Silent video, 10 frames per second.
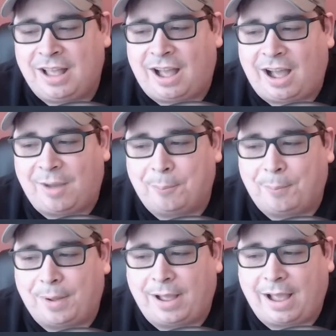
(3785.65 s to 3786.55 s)

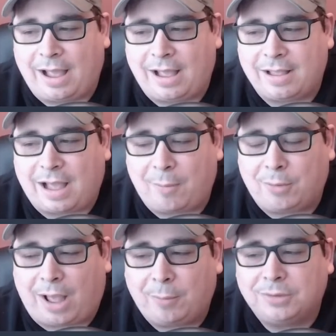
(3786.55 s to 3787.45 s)
Um, I, I,
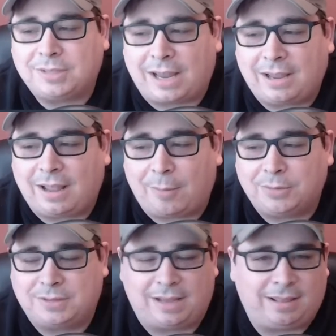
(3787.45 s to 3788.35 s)
will I will say I
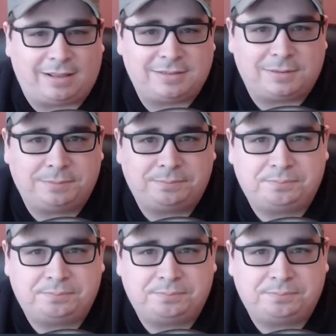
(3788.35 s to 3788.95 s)
will say this.